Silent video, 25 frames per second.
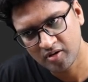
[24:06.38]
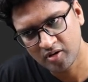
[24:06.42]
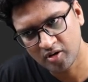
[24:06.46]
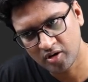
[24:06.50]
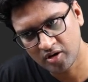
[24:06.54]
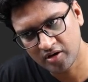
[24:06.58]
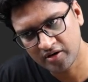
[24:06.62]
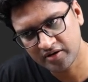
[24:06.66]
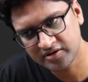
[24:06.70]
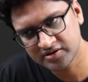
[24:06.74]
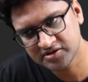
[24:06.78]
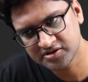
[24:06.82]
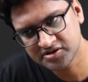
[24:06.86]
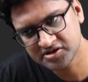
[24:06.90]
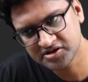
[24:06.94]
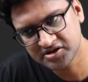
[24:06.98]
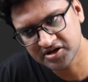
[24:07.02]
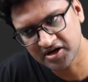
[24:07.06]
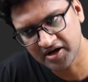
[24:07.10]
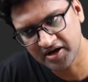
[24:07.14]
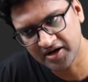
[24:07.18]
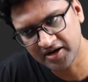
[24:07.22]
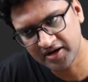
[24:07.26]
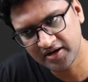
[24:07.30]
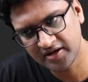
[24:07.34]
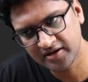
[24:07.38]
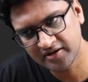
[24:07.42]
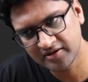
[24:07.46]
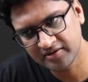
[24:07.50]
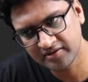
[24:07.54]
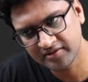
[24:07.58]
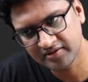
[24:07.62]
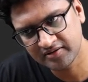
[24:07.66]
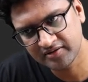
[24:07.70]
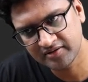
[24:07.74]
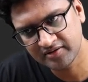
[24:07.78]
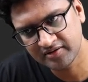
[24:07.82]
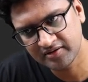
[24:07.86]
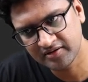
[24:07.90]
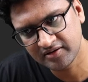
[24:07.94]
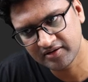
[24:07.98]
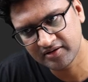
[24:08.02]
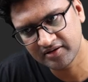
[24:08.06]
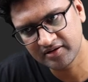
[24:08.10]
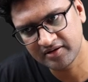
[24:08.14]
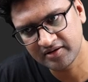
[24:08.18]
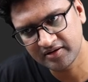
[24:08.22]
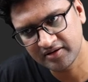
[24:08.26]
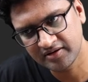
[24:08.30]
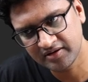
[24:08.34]
or child
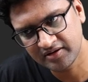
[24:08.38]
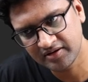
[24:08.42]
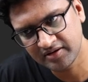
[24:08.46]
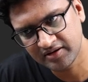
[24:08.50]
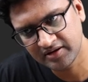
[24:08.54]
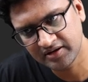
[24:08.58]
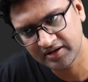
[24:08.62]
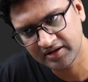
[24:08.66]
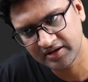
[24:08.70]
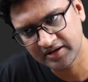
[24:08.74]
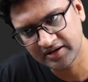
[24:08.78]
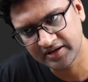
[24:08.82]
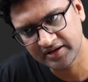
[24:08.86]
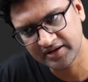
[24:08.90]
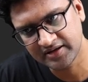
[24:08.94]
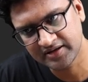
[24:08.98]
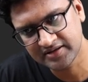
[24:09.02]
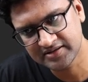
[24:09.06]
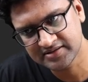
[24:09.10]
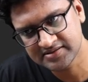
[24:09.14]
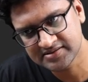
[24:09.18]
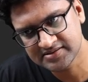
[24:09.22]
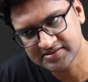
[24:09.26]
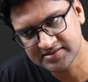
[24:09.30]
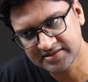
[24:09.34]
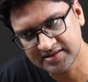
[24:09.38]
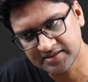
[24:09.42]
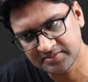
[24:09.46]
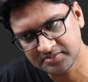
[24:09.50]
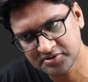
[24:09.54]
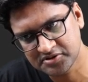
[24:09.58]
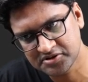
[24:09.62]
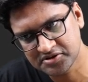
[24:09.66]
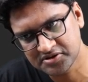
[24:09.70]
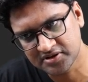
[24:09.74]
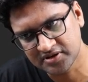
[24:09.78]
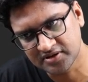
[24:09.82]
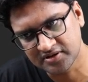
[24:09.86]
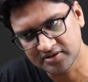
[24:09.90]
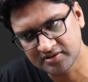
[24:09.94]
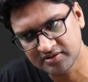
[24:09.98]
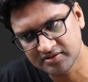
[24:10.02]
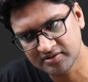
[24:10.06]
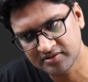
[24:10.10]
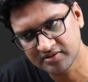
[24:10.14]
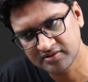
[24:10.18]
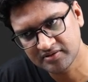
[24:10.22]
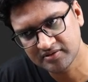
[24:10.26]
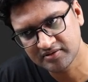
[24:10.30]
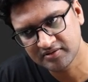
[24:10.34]

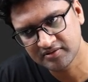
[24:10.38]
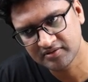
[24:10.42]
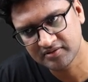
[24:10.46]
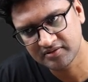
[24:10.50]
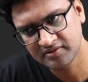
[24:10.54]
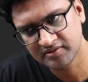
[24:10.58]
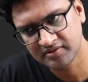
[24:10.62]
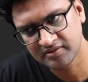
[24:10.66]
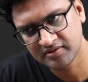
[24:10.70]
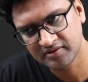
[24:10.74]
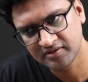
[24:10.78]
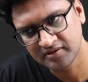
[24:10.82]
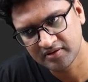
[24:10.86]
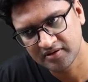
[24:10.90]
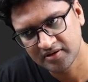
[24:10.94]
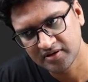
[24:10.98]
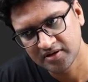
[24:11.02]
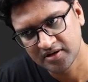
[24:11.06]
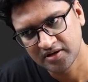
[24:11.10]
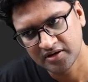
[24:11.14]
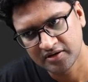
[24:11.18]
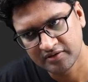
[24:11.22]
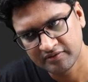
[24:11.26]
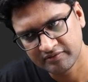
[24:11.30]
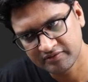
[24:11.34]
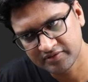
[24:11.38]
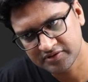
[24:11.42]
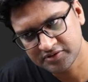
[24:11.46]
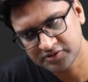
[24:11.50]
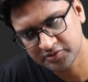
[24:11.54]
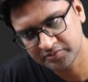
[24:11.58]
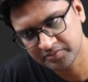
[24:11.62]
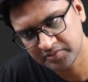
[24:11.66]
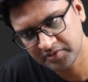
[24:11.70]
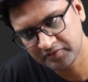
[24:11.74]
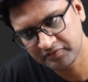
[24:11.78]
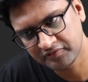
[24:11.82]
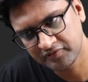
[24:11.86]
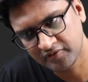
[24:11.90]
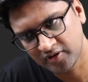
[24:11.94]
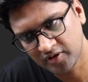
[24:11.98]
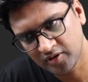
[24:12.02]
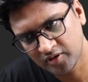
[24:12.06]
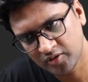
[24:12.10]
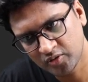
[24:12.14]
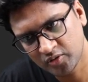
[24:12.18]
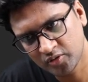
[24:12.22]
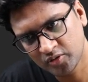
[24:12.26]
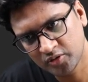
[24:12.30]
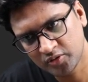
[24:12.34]
exception, which should be
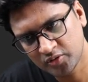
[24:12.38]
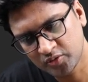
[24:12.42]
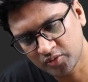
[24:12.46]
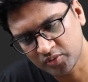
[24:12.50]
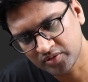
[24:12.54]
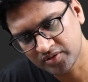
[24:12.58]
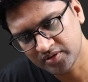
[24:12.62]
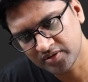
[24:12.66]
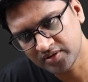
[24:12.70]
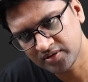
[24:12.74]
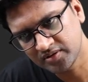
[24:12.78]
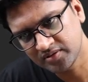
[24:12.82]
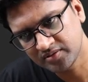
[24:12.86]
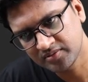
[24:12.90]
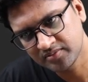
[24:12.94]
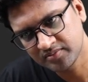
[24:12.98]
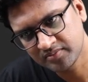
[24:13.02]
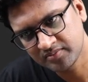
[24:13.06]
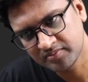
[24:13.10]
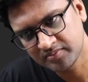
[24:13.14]
followed to the